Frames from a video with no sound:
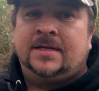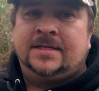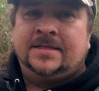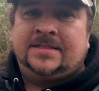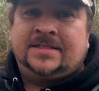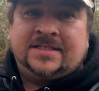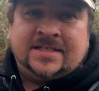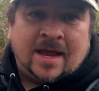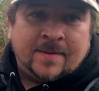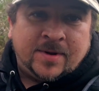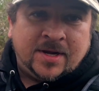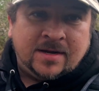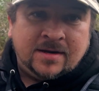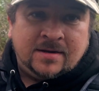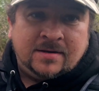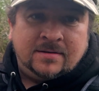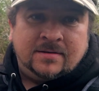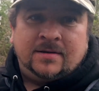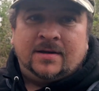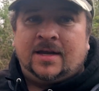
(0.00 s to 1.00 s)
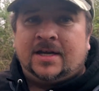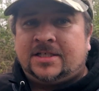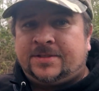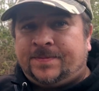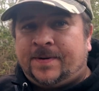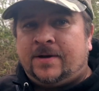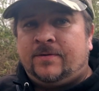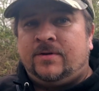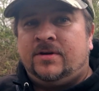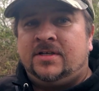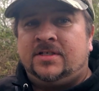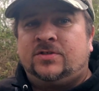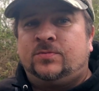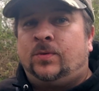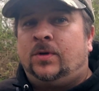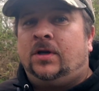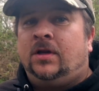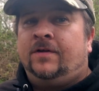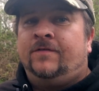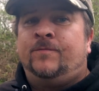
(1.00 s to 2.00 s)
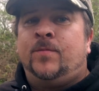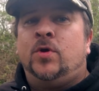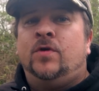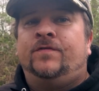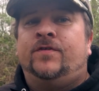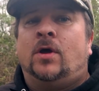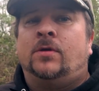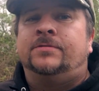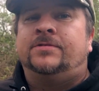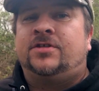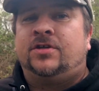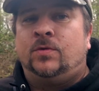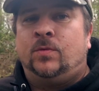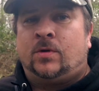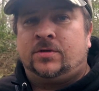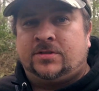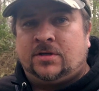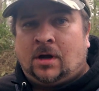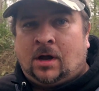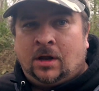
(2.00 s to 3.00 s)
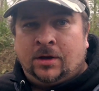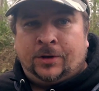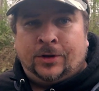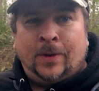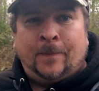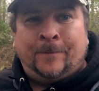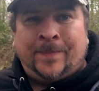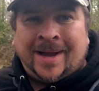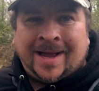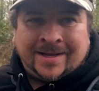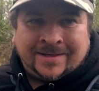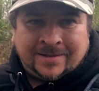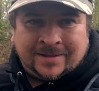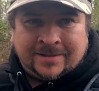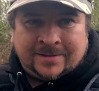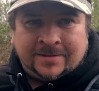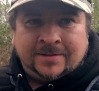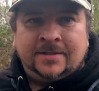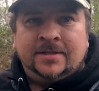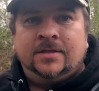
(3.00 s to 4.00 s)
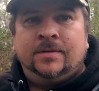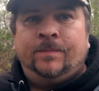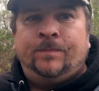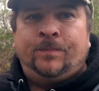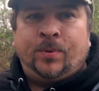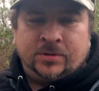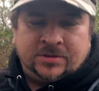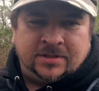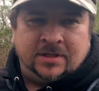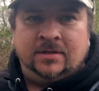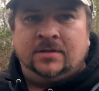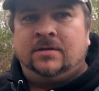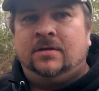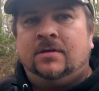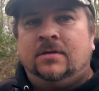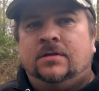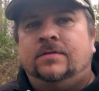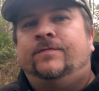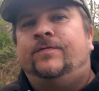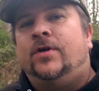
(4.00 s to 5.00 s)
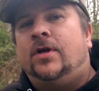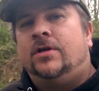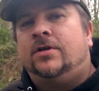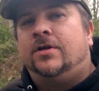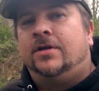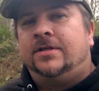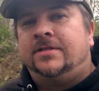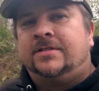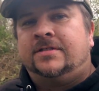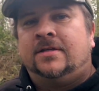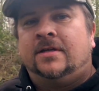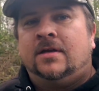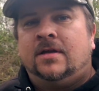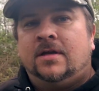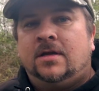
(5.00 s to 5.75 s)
semi-experienced will have moved on to what's called the back button focus.